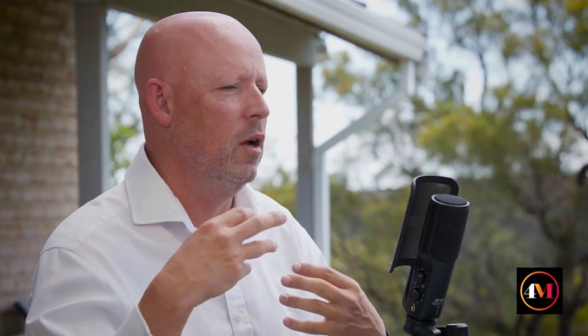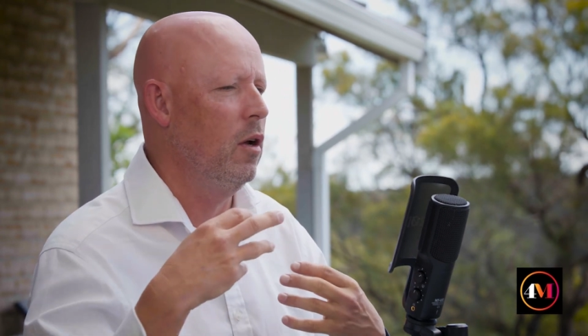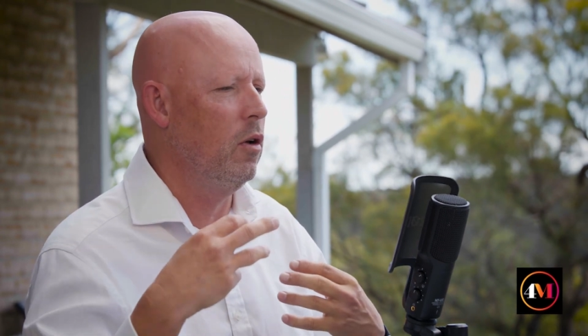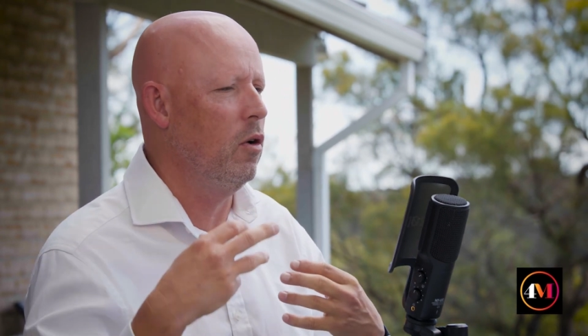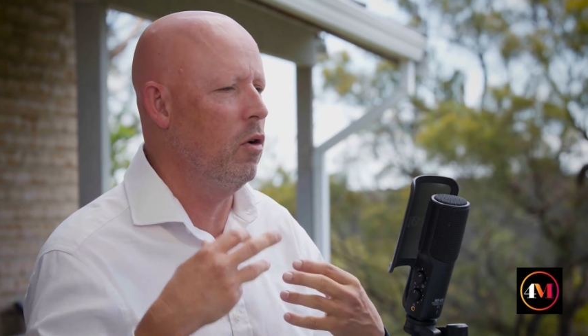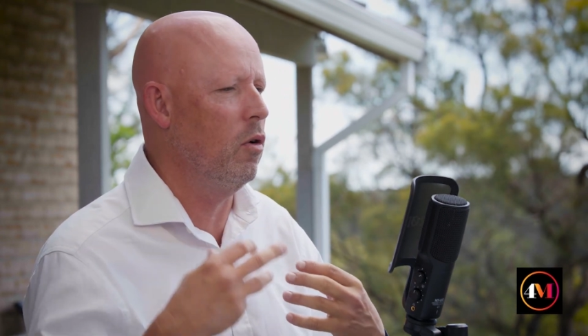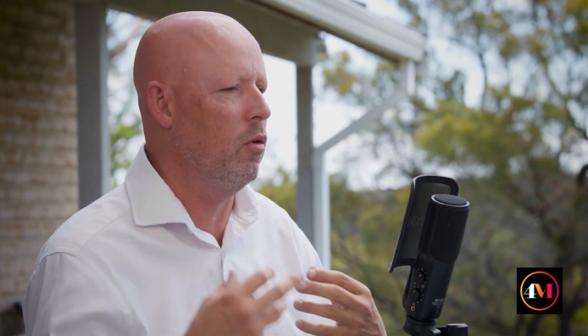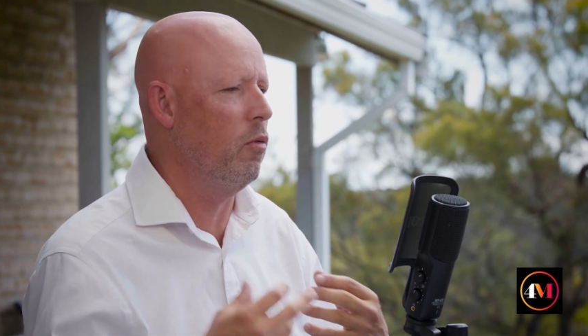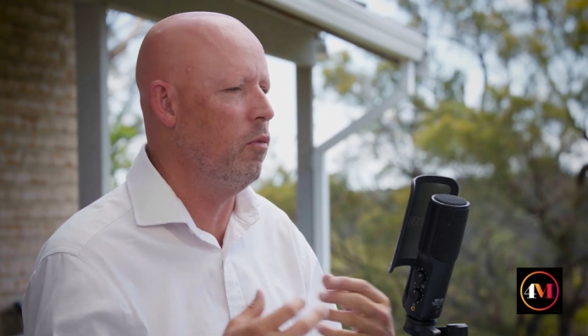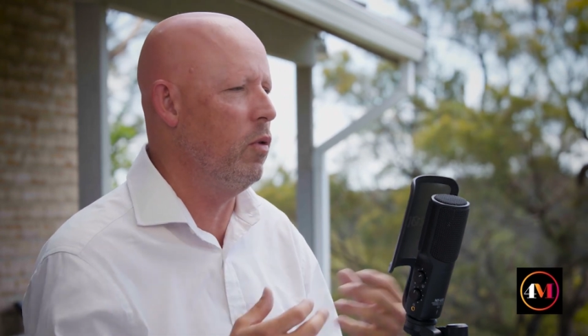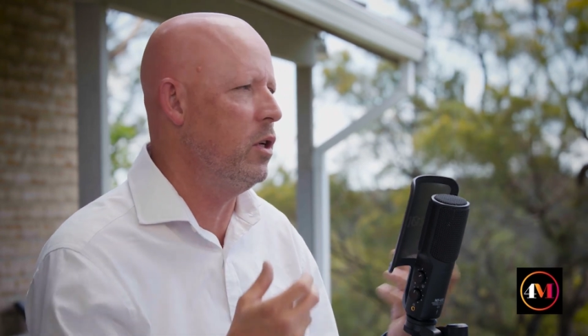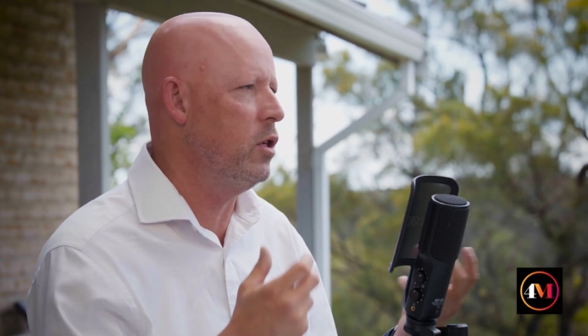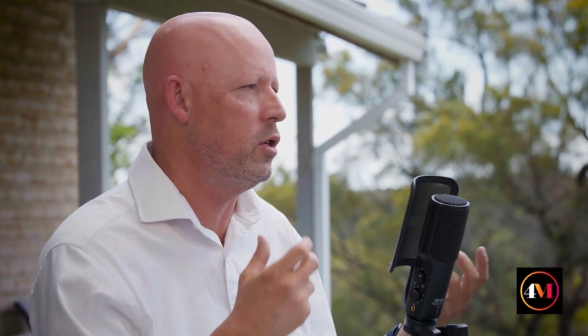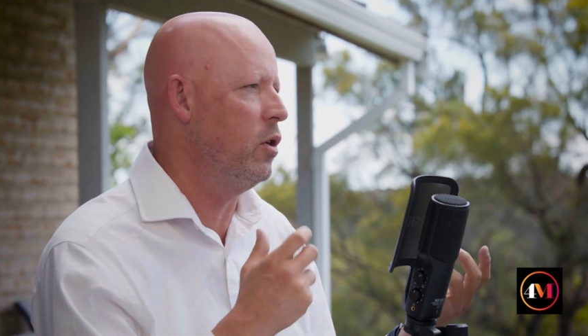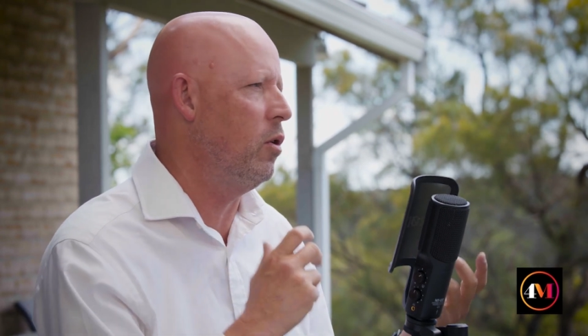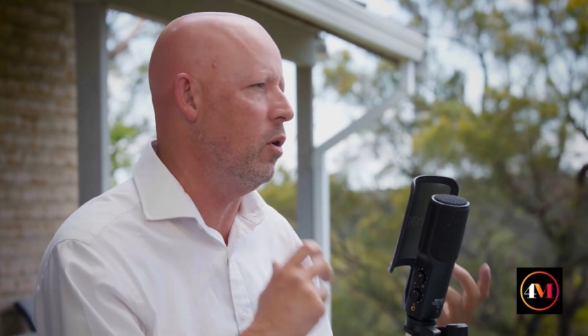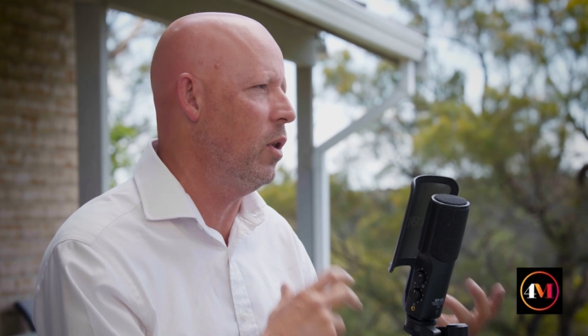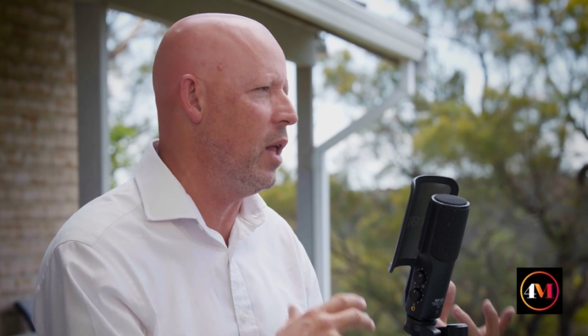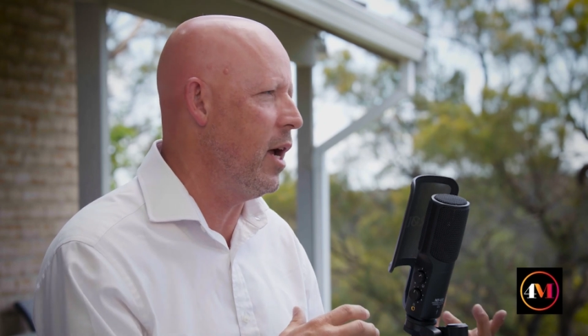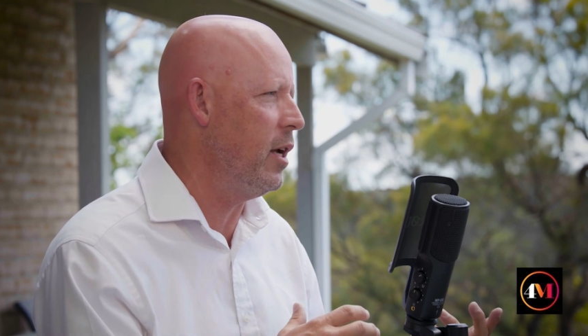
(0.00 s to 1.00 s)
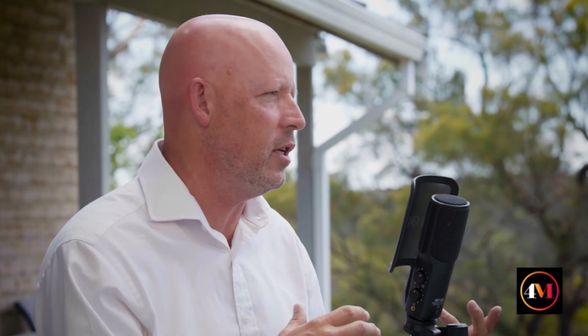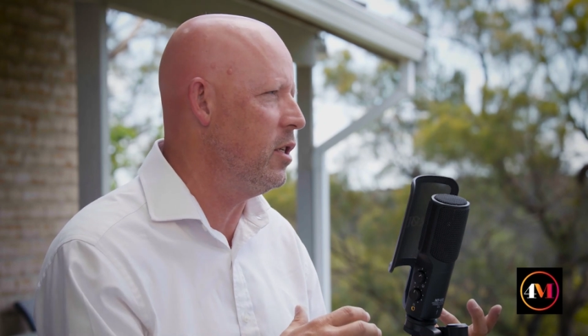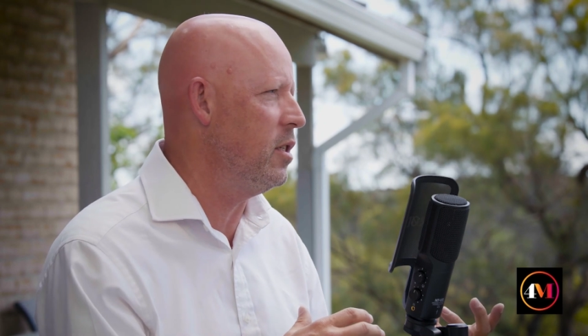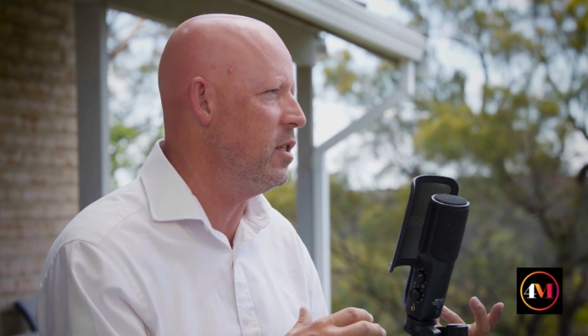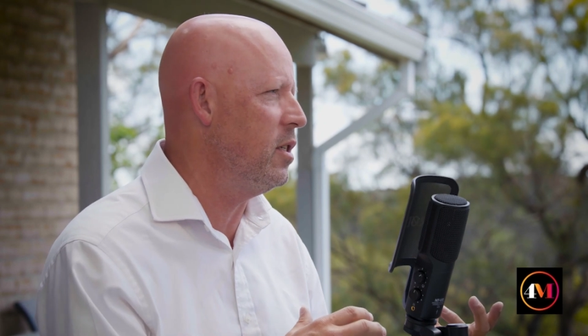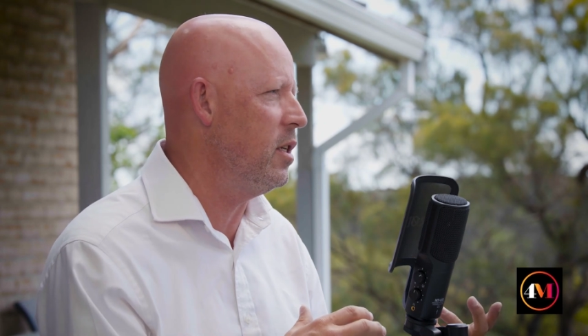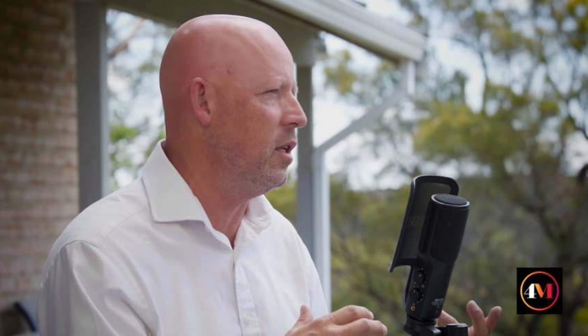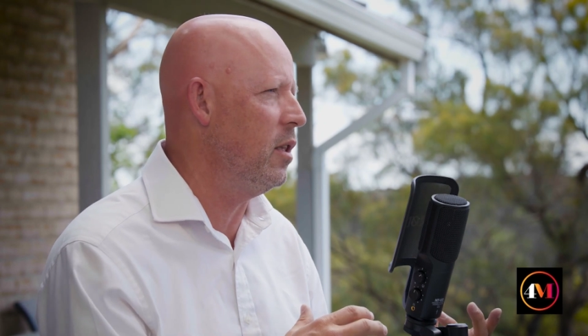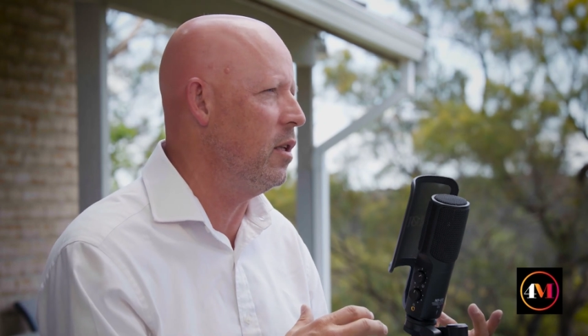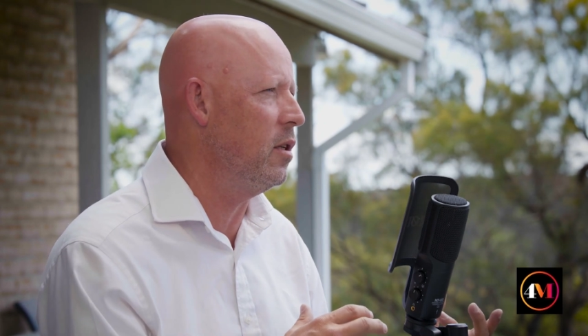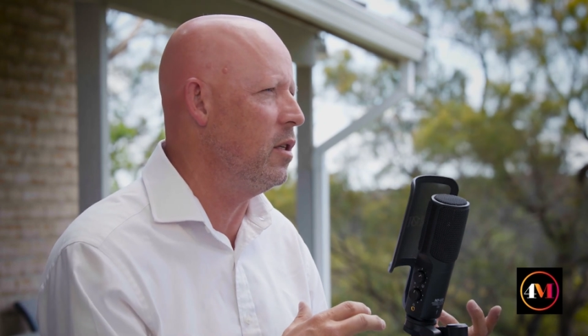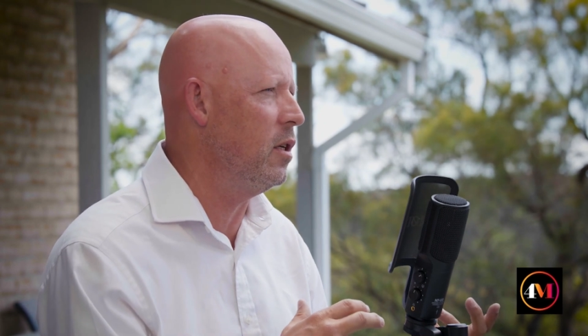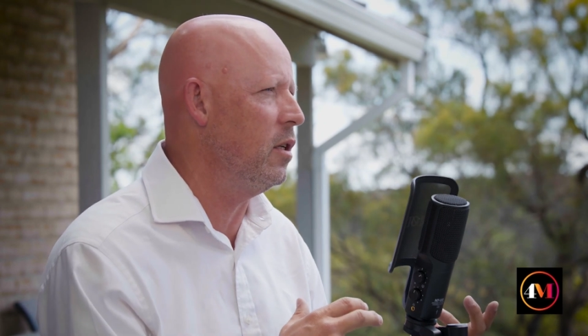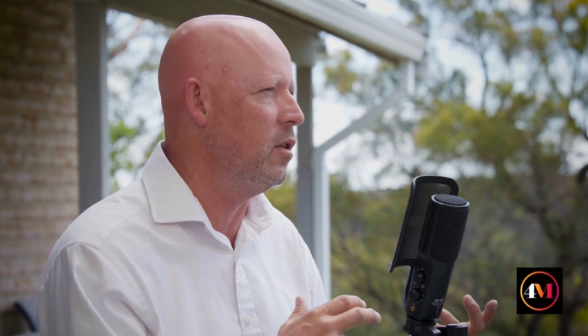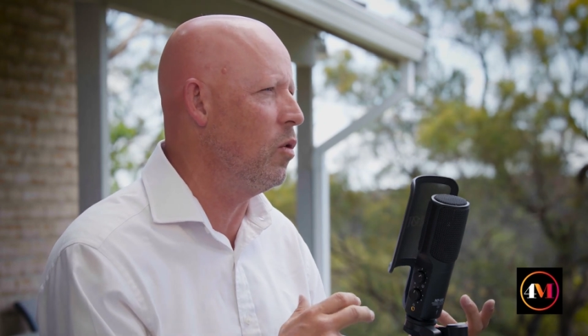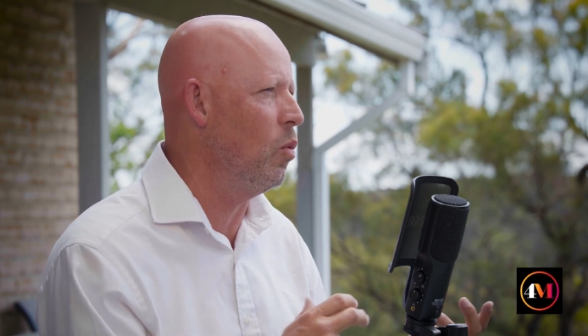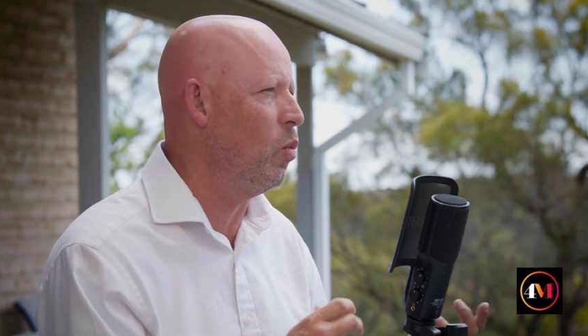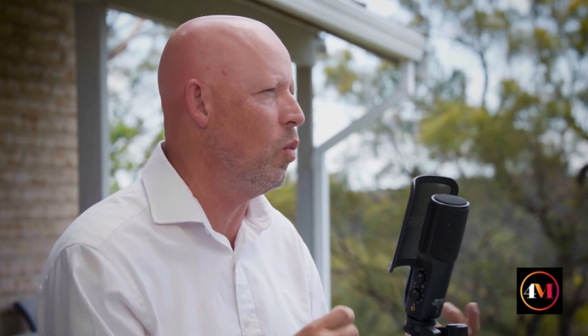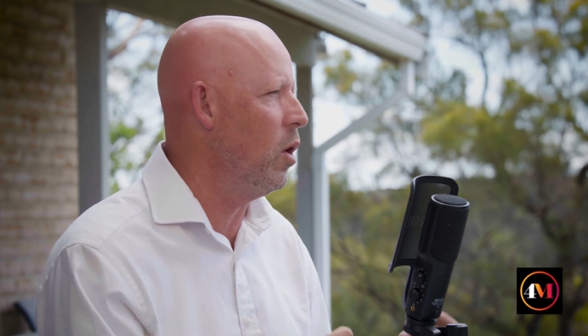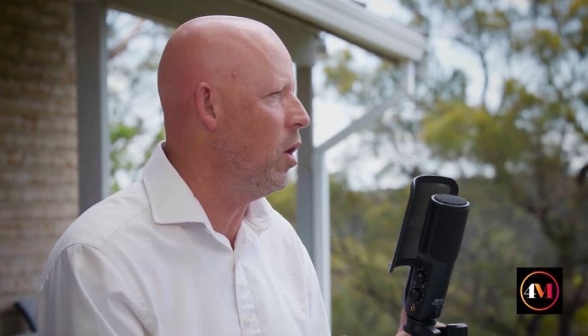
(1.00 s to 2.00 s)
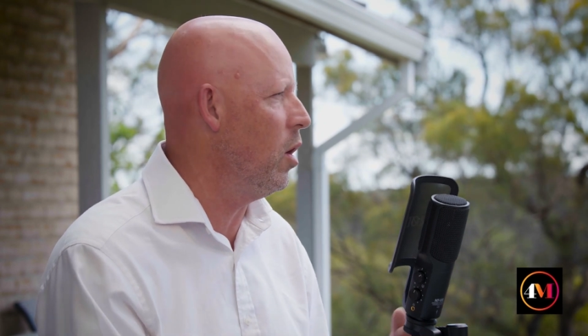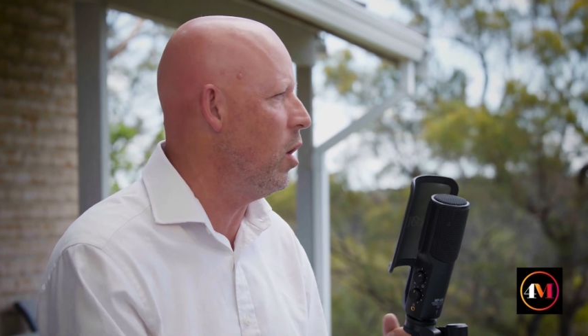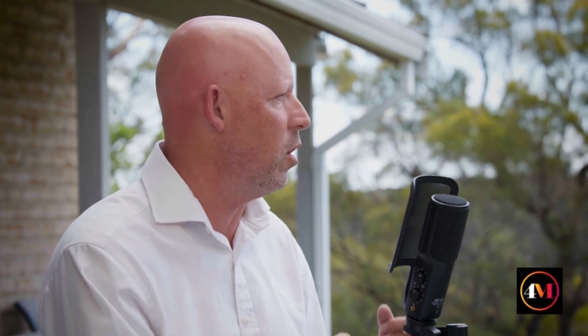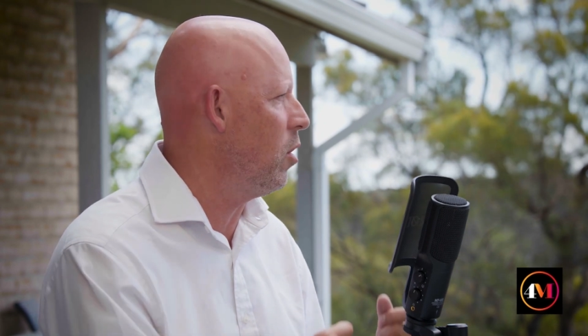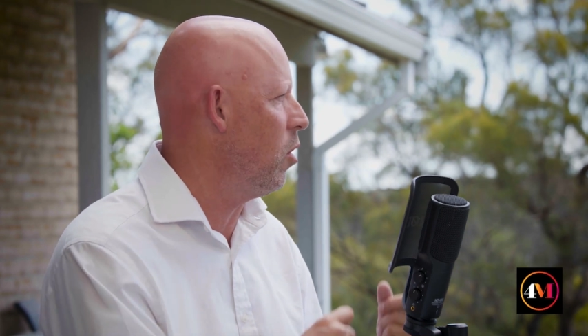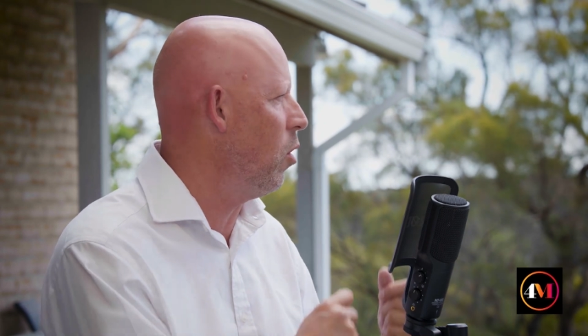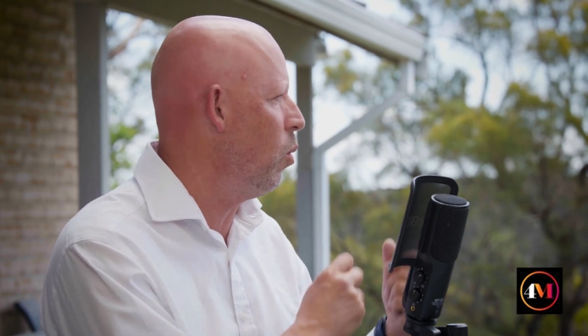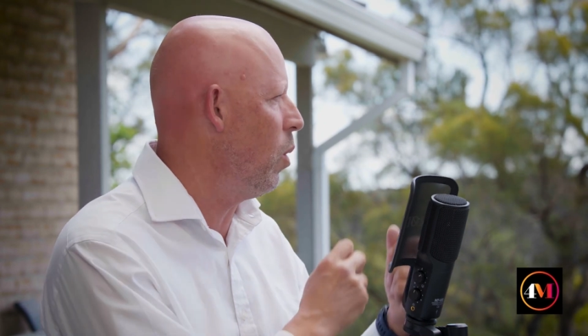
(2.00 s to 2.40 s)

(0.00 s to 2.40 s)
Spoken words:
your original agency that did the work